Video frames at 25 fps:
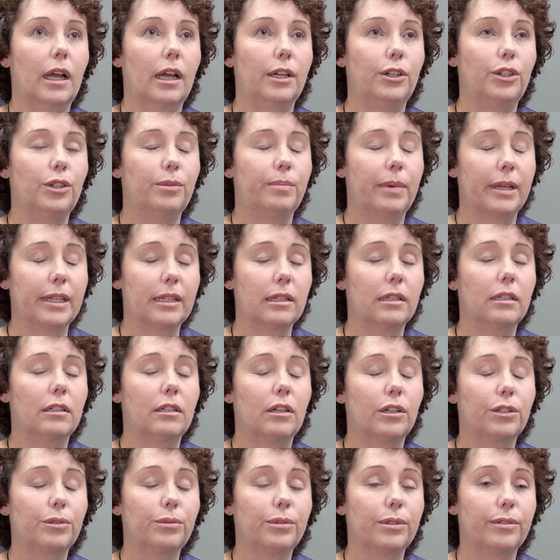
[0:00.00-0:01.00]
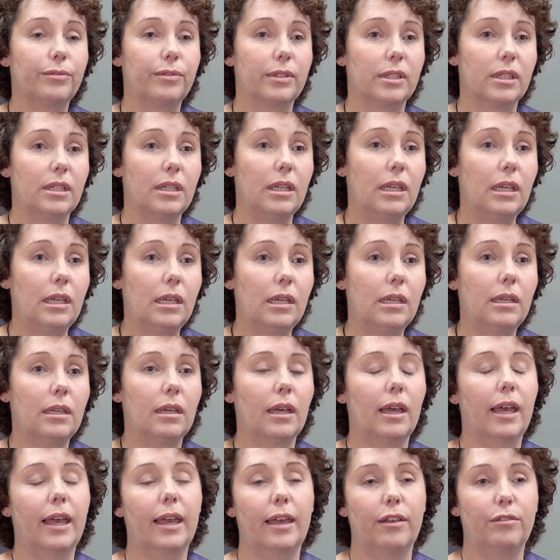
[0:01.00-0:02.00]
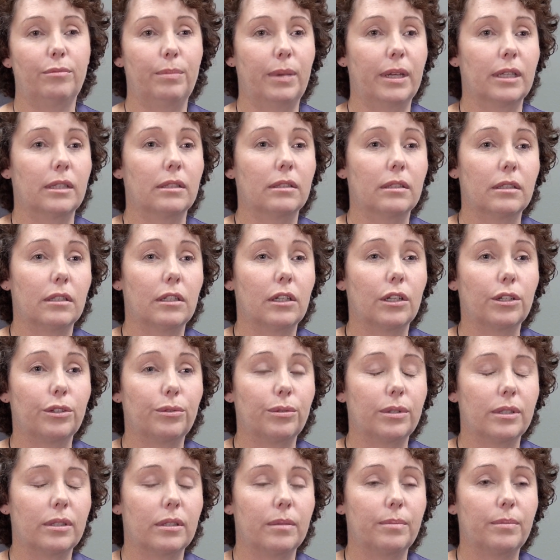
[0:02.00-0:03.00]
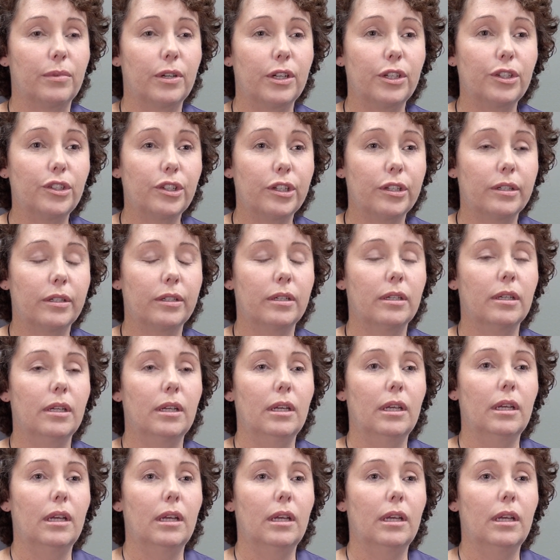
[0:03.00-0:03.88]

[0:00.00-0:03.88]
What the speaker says: I do battle a lot with fatigue. I have battled a lot with depression,